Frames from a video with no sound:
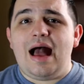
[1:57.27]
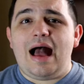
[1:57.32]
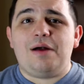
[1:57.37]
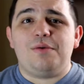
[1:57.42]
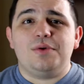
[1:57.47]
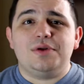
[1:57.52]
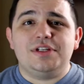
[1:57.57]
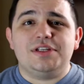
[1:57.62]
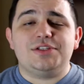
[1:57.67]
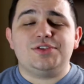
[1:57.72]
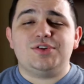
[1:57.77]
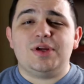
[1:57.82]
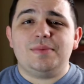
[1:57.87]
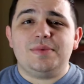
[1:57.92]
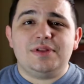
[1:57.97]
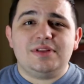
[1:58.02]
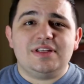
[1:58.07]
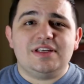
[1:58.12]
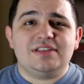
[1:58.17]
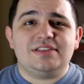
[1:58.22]
I will
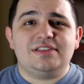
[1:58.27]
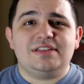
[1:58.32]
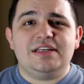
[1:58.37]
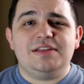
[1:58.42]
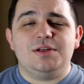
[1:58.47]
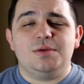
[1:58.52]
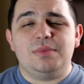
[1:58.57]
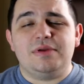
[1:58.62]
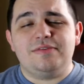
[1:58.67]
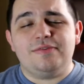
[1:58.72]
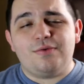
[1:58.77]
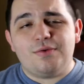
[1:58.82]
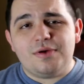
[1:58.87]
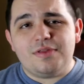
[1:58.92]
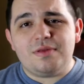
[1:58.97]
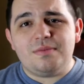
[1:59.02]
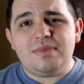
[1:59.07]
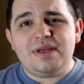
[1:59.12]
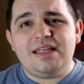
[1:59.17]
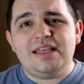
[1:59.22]
distribute this either
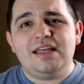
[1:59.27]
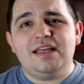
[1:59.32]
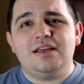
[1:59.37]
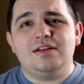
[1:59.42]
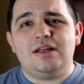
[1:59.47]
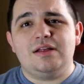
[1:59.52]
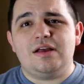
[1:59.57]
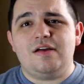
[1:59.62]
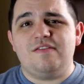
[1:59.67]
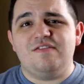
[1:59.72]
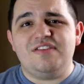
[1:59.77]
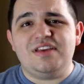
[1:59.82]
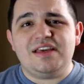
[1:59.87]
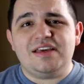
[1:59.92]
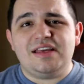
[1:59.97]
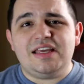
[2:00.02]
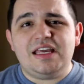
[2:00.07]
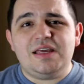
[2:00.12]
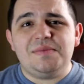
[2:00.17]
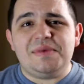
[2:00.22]
before the meeting uh,
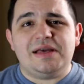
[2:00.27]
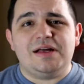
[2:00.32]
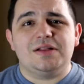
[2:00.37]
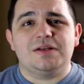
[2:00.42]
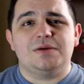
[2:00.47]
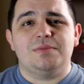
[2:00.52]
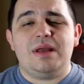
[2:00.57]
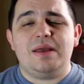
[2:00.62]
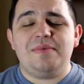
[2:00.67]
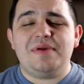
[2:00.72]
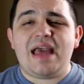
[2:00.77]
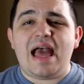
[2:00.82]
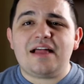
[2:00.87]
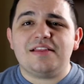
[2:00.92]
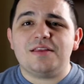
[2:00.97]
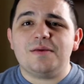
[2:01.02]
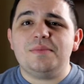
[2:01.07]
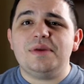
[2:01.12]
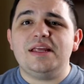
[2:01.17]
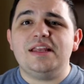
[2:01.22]
via email or maybe
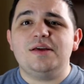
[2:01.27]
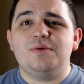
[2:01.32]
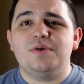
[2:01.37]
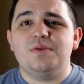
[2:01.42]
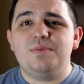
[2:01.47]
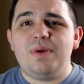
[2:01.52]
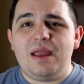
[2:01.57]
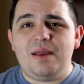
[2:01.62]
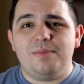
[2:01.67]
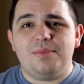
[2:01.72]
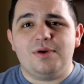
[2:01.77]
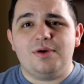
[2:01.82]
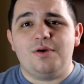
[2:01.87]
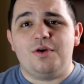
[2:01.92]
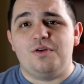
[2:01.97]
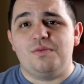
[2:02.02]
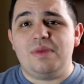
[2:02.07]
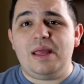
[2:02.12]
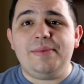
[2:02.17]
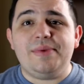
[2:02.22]
at the meeting with paper
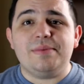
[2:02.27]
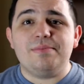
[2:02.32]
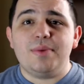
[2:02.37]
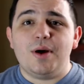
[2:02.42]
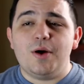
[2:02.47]
or maybe